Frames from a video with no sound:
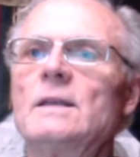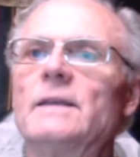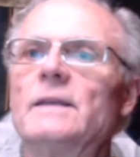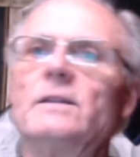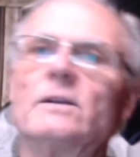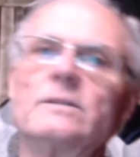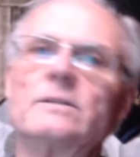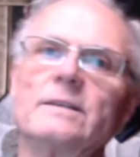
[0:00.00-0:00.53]

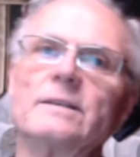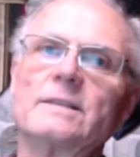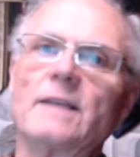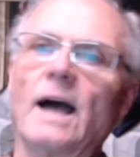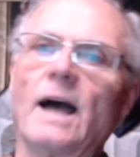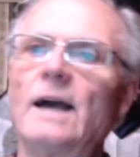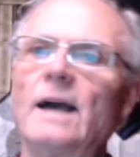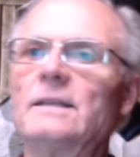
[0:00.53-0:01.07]
Then there's the
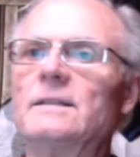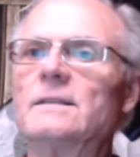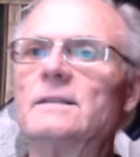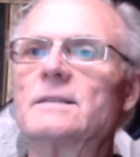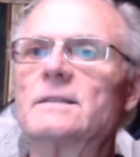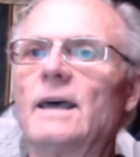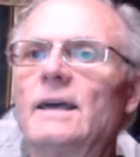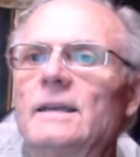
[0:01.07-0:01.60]
stag. The
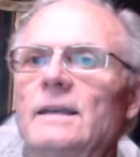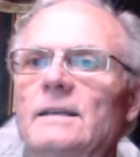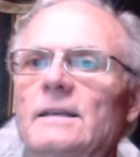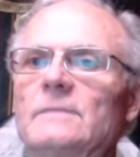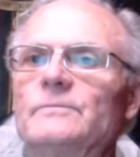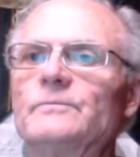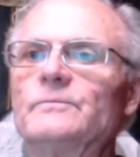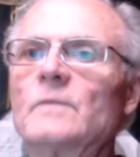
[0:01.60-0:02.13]
stag,
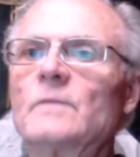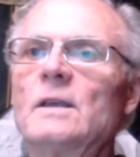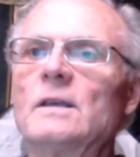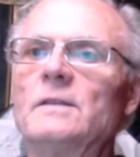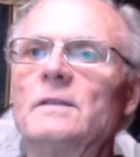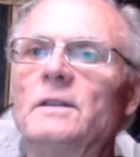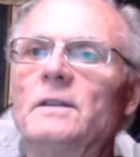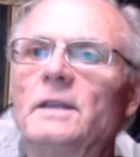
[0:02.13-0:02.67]

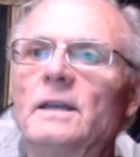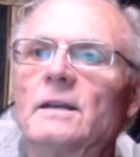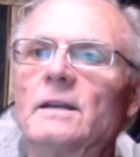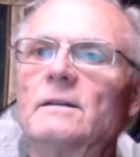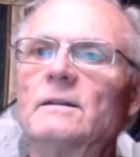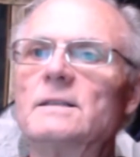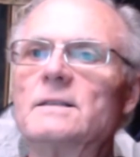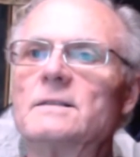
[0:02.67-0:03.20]
the
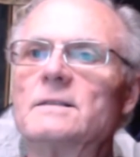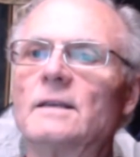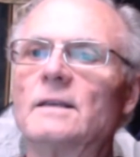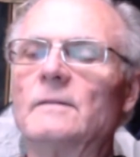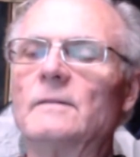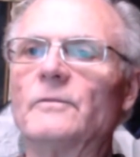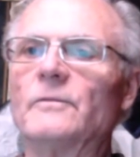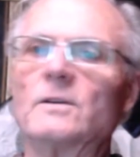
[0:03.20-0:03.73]
deer is
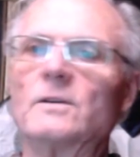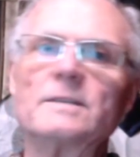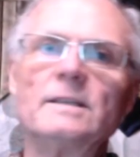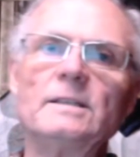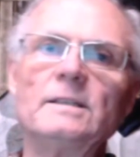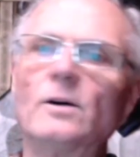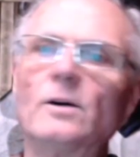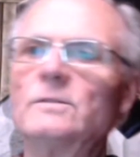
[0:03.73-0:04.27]
for
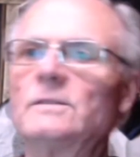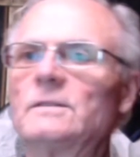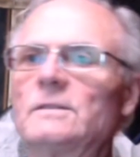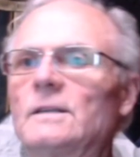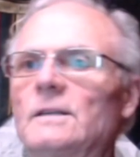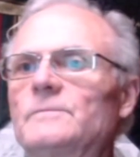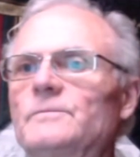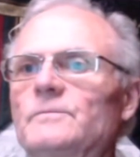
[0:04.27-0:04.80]
Cedos,
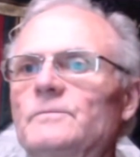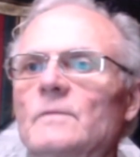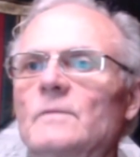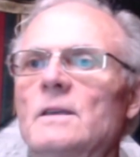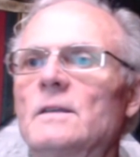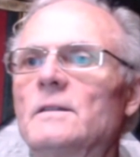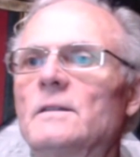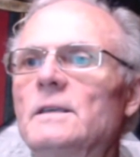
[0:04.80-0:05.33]

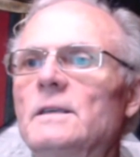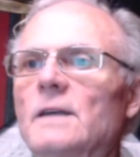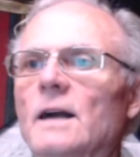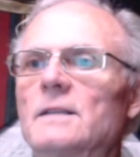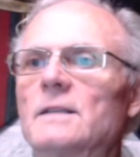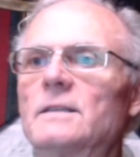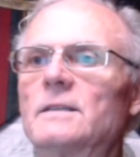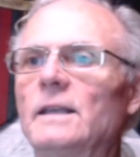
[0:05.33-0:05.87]
the
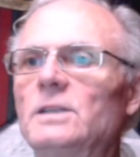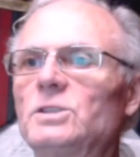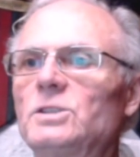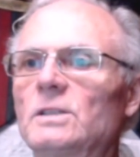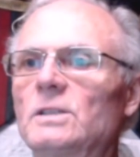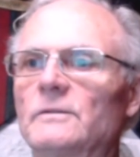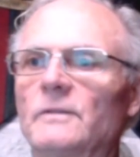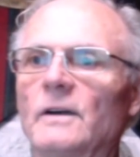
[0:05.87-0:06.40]

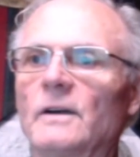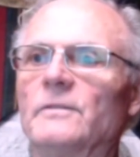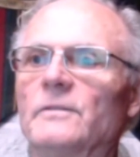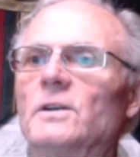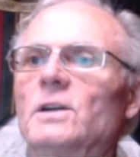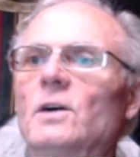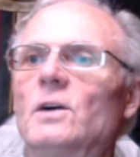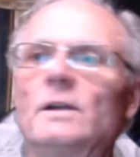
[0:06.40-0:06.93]
constellation of
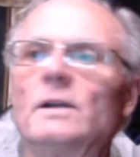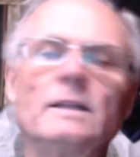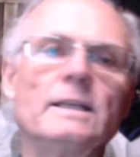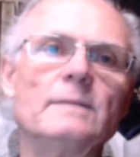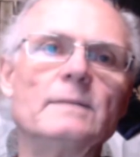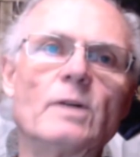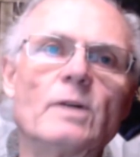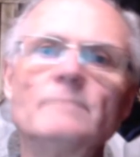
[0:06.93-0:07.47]
Virgo and
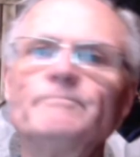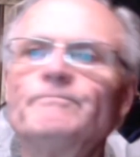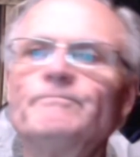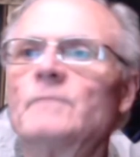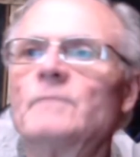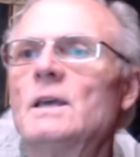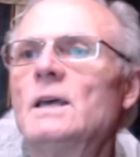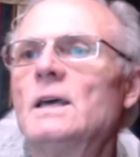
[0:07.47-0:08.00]
Libra.
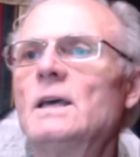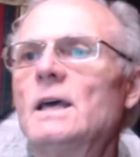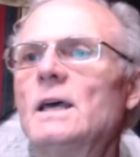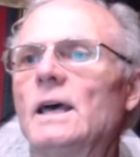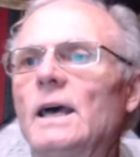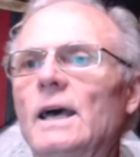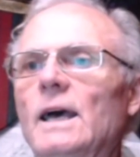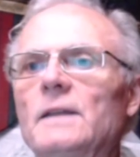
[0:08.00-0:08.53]

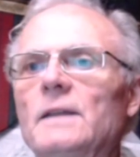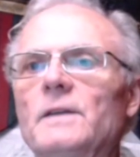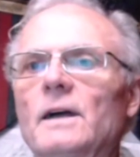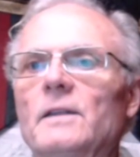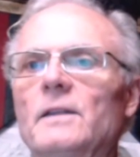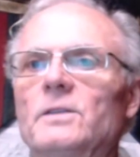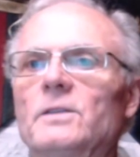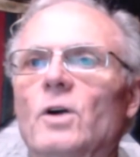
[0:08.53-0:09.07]
And
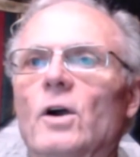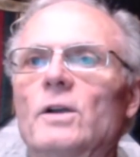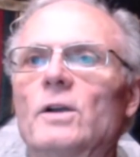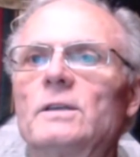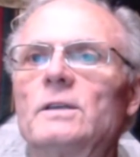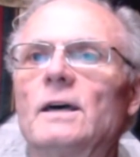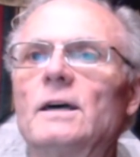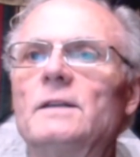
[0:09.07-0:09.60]
the
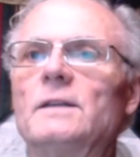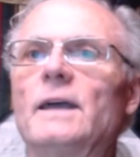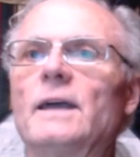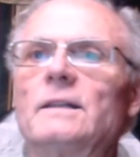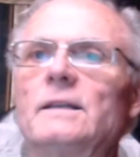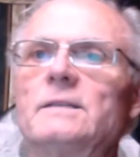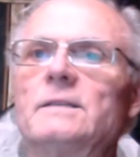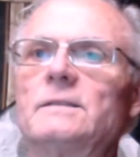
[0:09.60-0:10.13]
torque
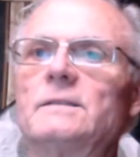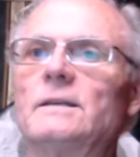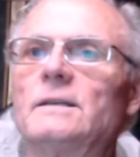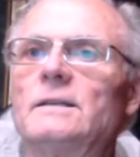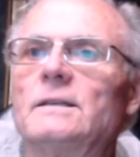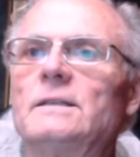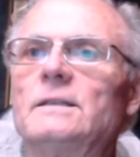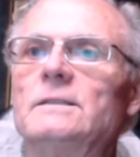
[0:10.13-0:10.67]
necklace
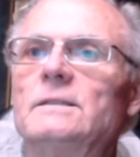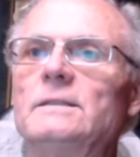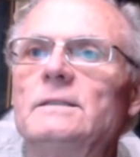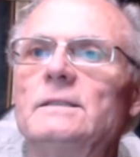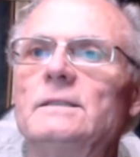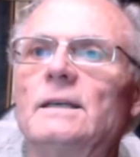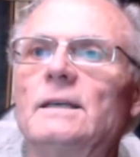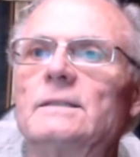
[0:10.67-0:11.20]
in
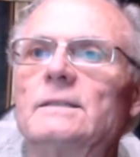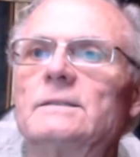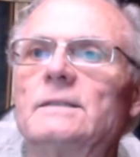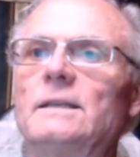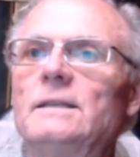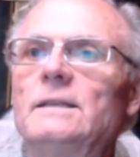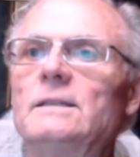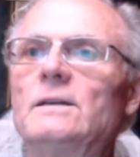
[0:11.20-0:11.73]
the
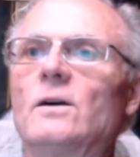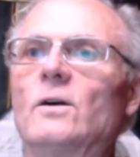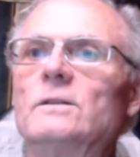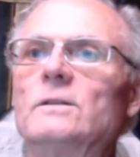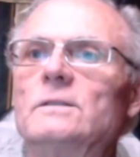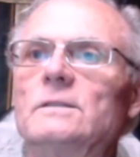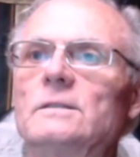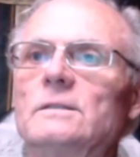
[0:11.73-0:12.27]
sitting
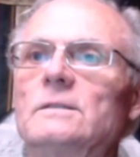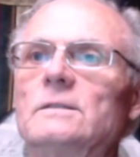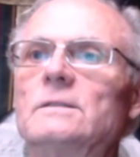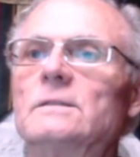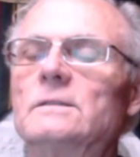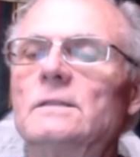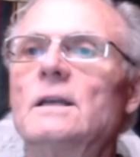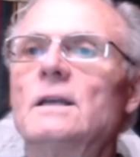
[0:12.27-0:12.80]
horn
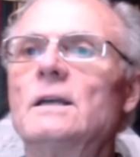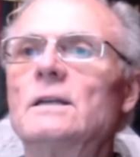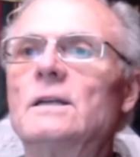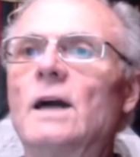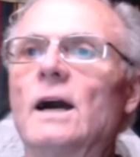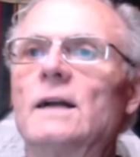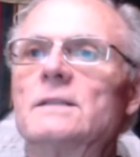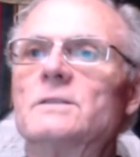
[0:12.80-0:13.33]

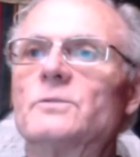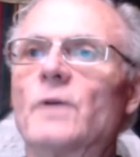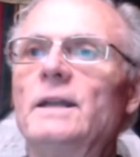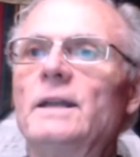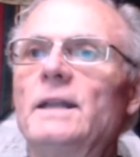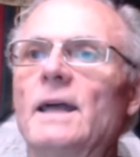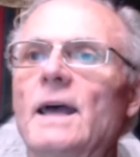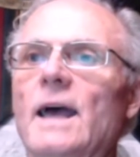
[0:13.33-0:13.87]
god's
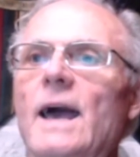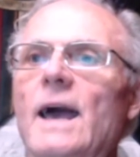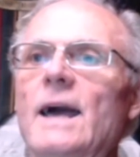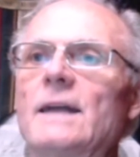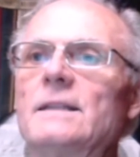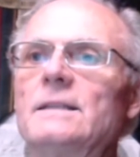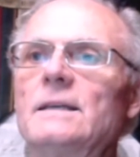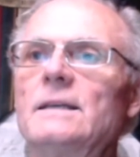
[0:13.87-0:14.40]
right
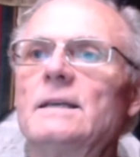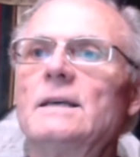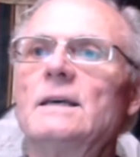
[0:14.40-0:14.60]
hand